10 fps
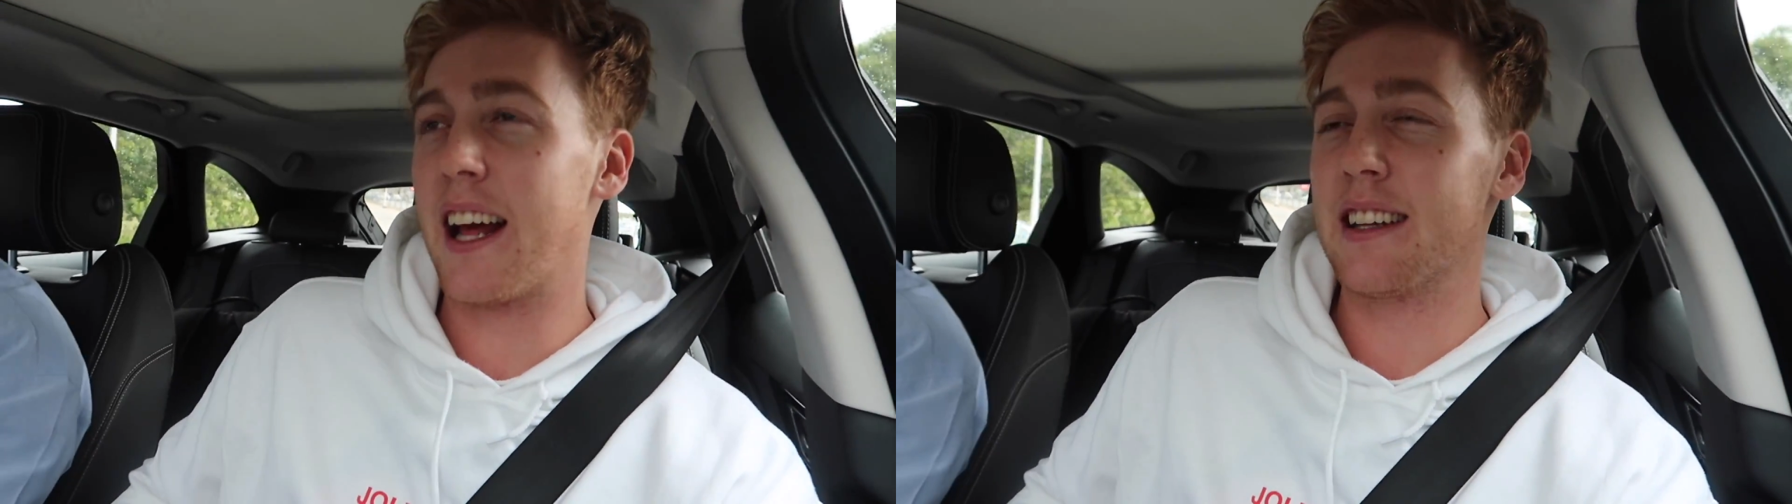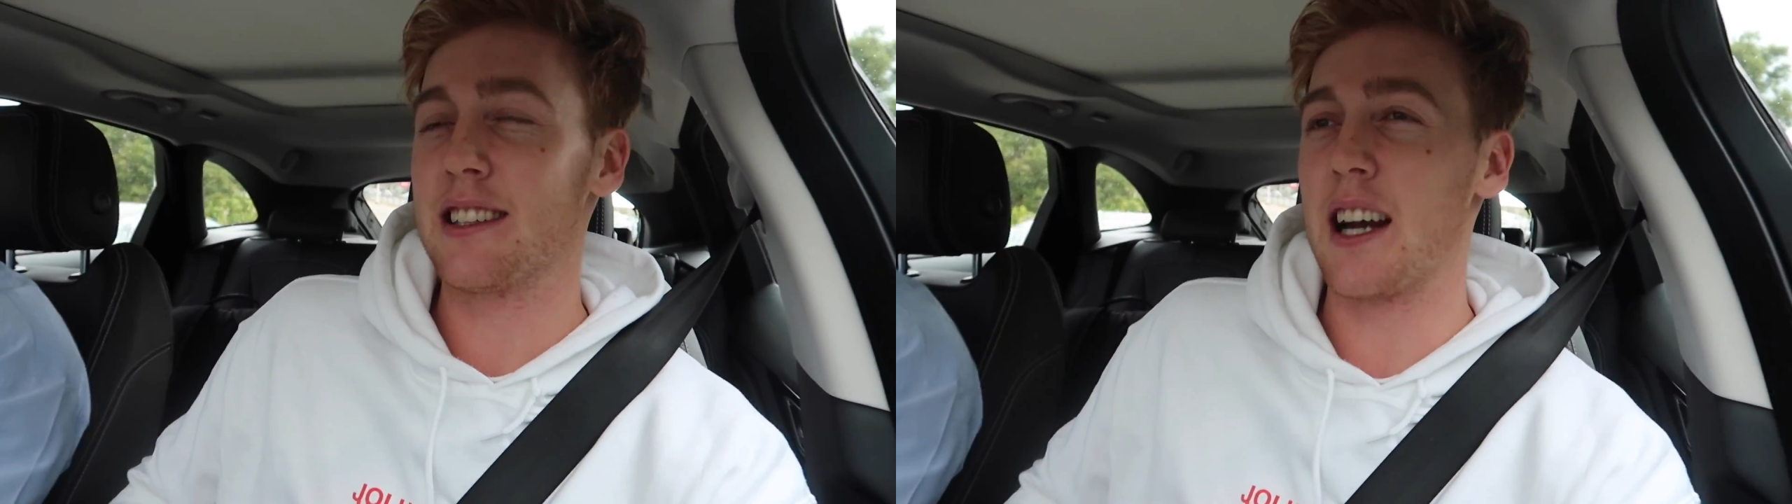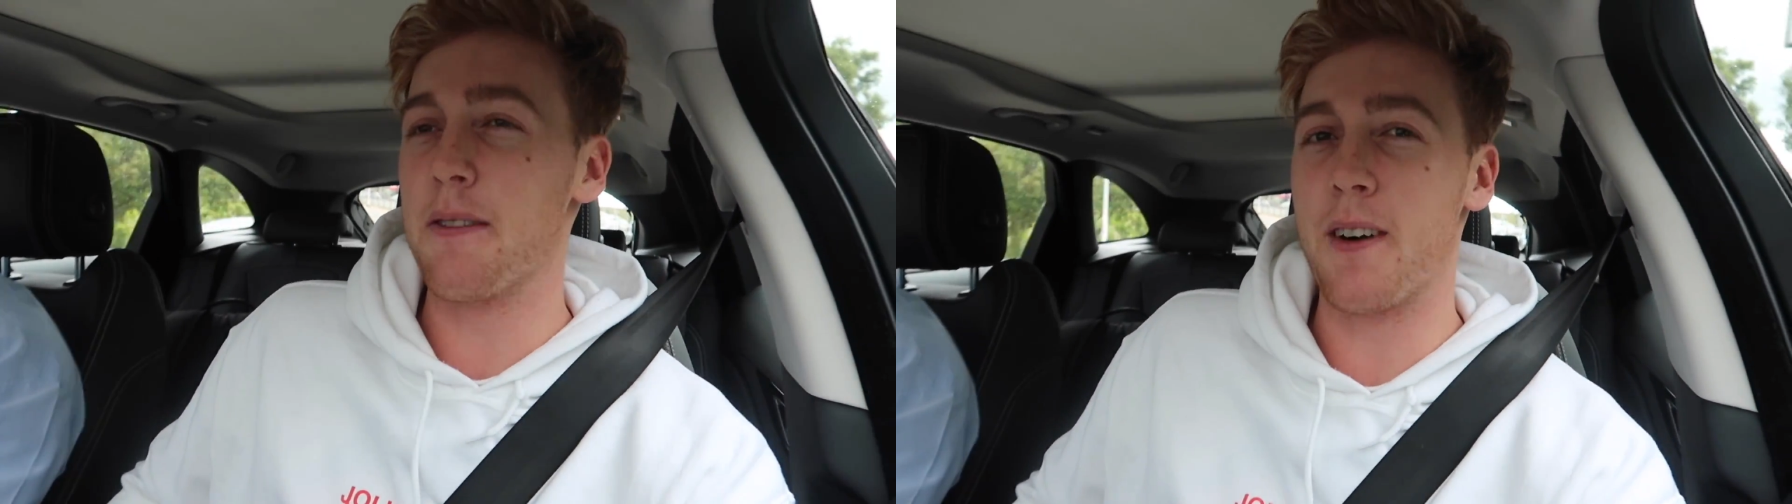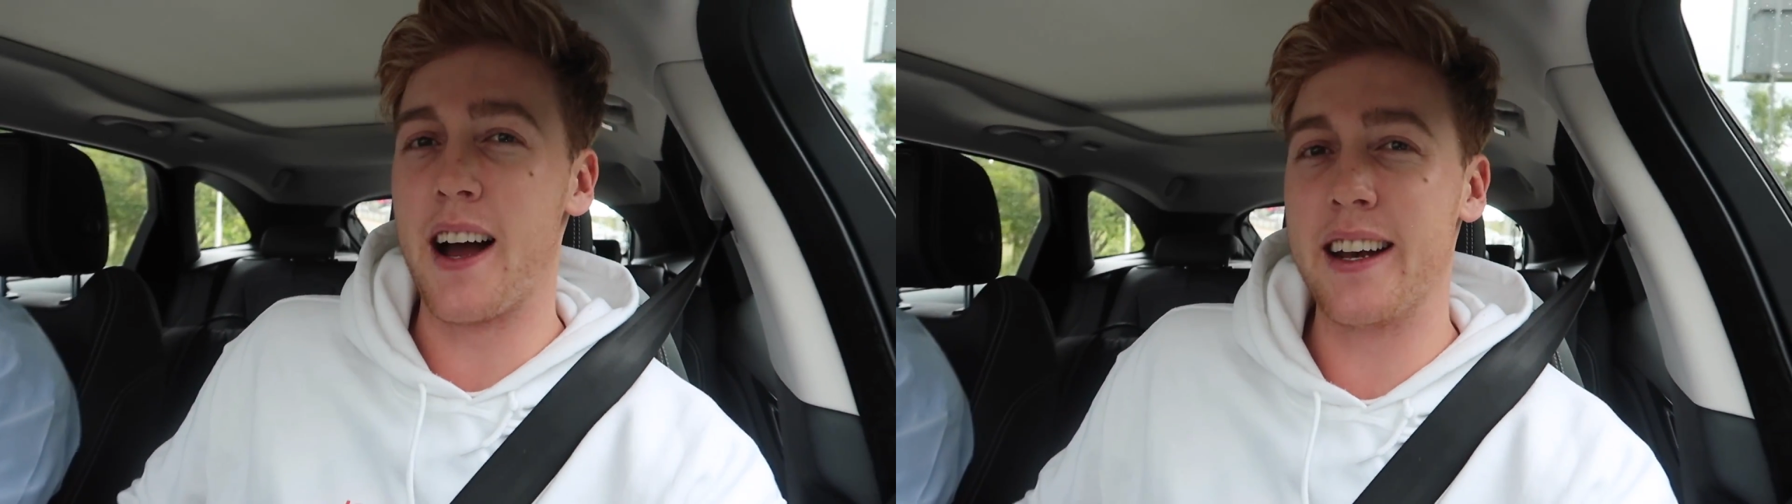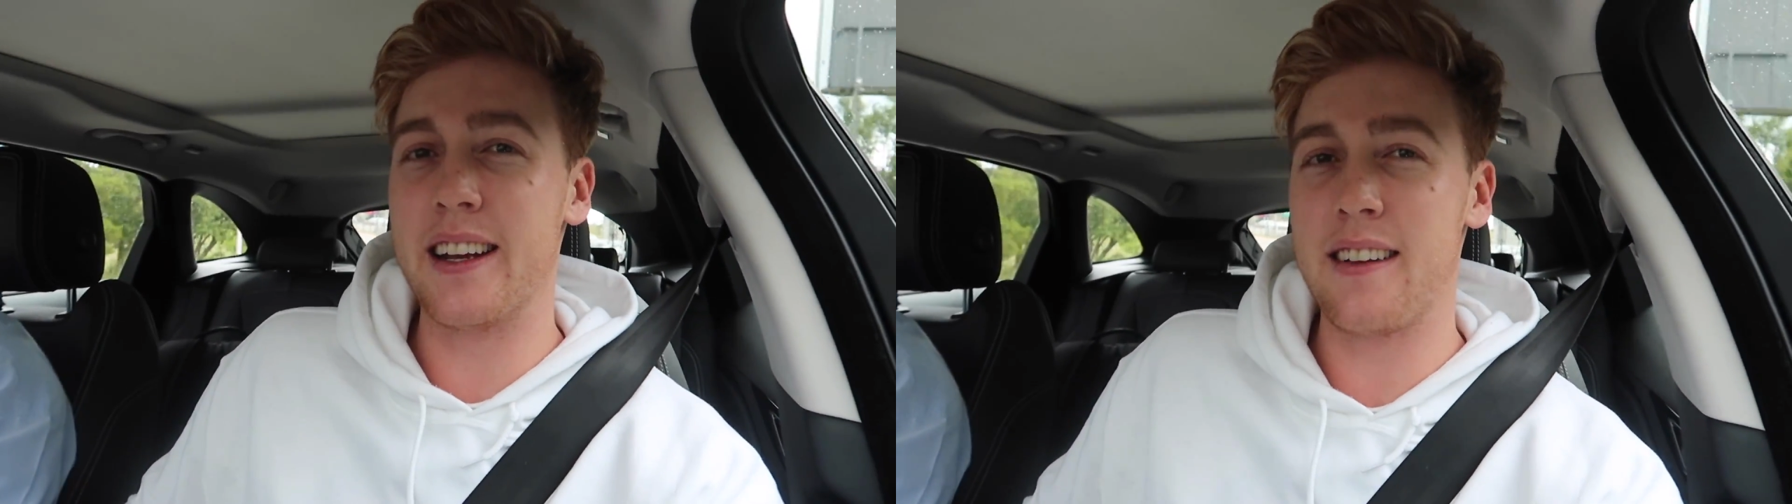and I had to try
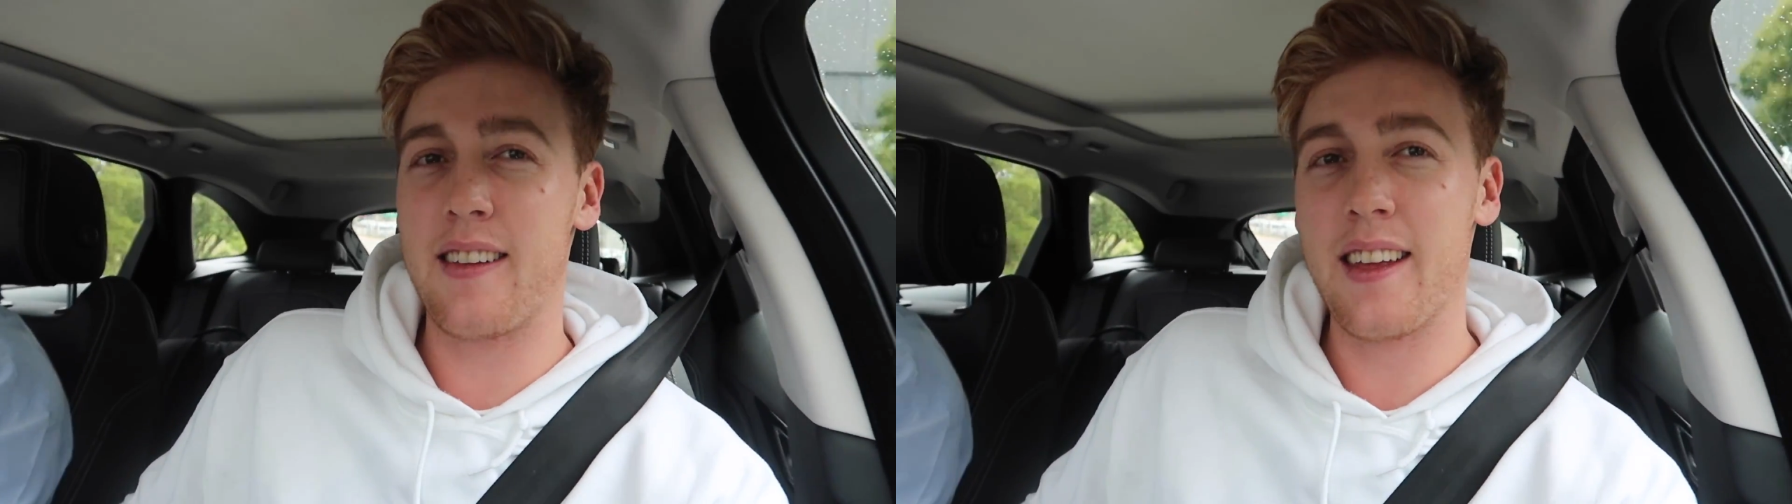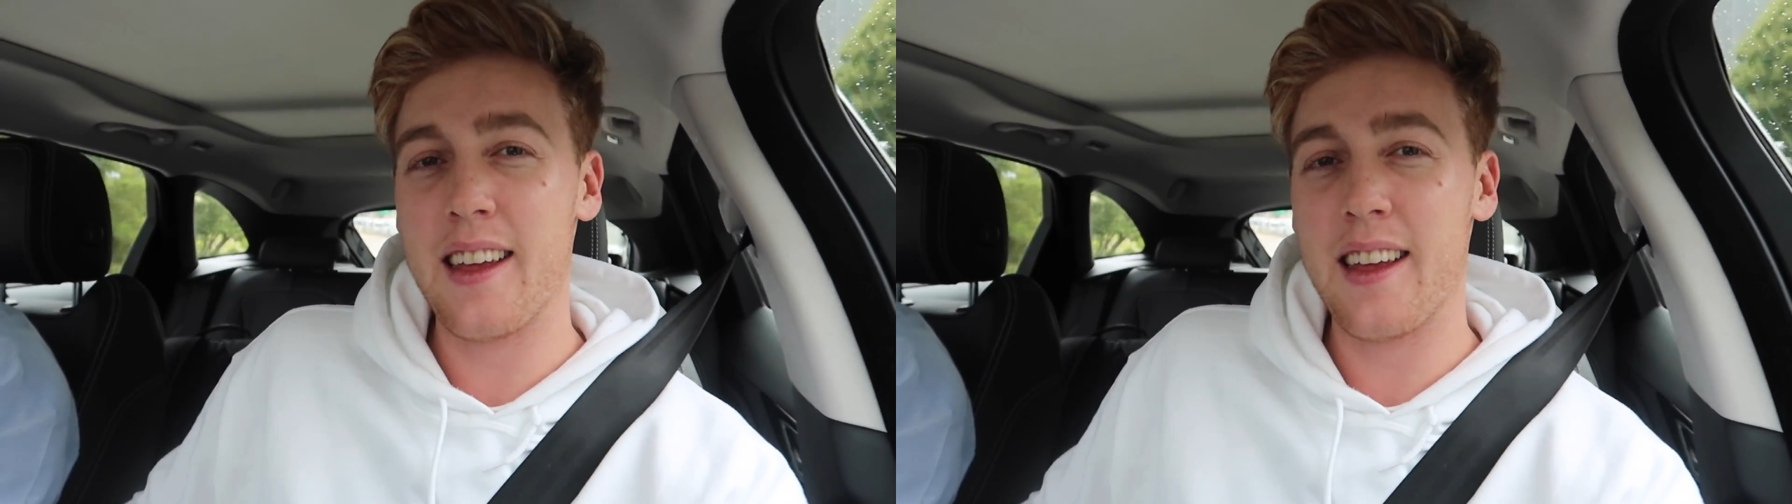find it.